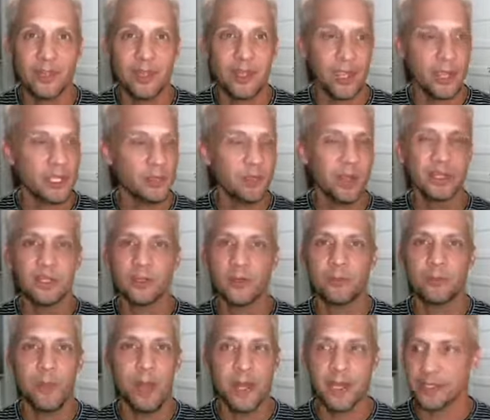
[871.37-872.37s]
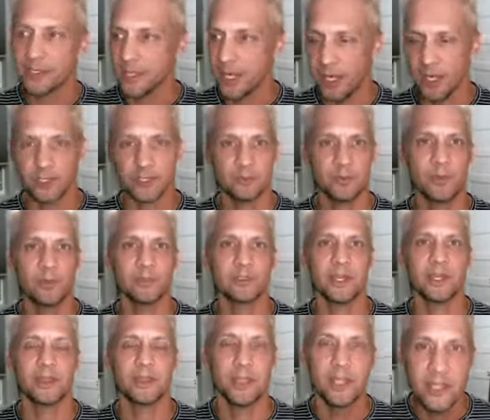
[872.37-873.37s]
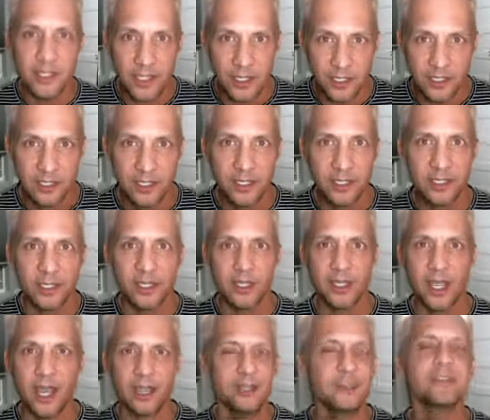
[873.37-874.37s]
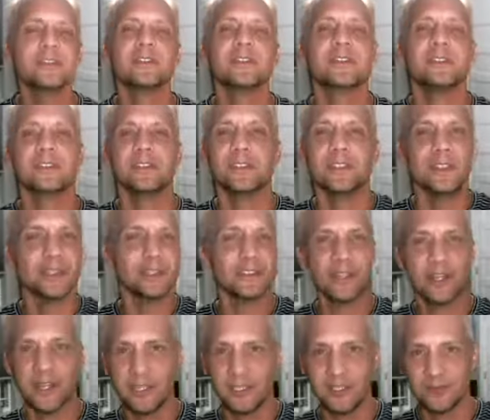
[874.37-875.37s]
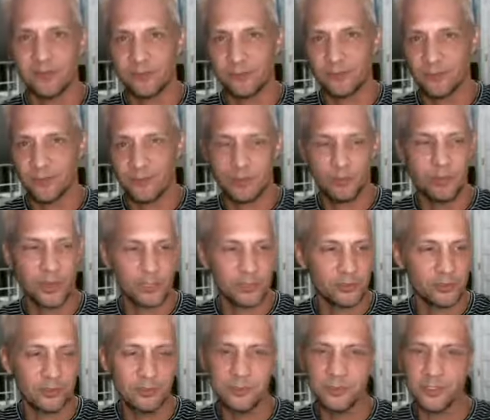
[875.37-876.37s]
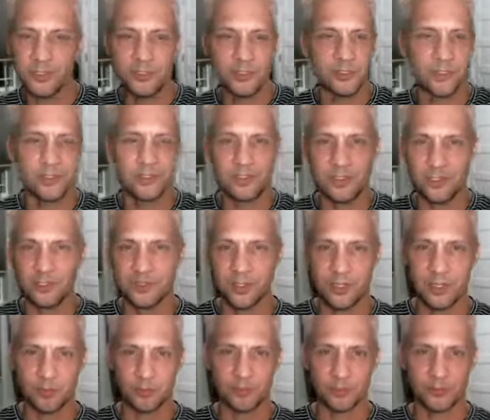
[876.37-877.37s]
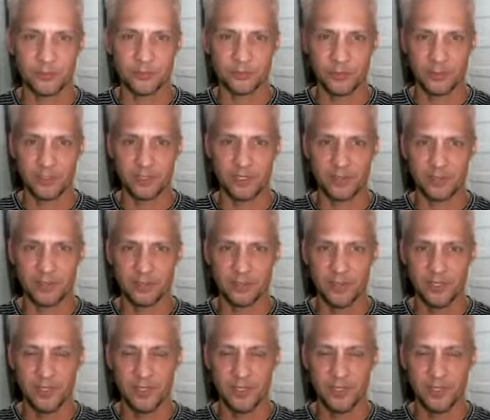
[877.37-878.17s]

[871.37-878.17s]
And you might go, my gosh, what was I thinking? I used to dislike mushrooms and used to dislike Brussels sprouts.